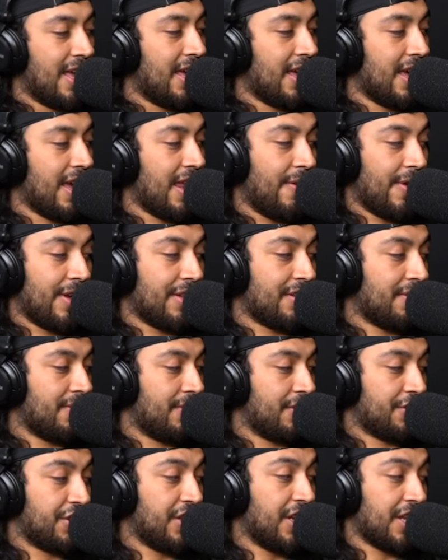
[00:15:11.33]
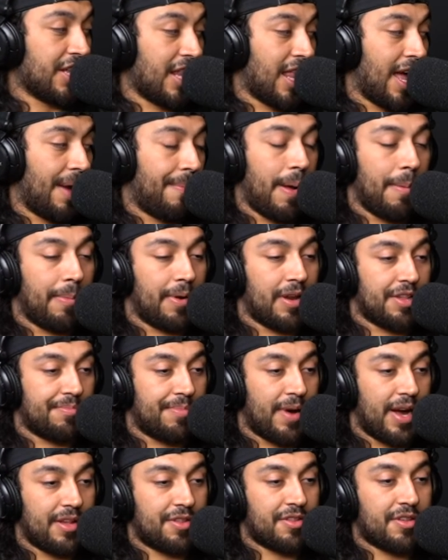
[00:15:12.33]
Anyways, she doesn't like pumpkin
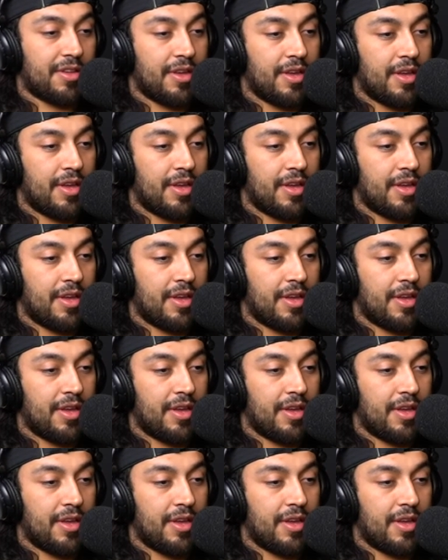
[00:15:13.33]
spice.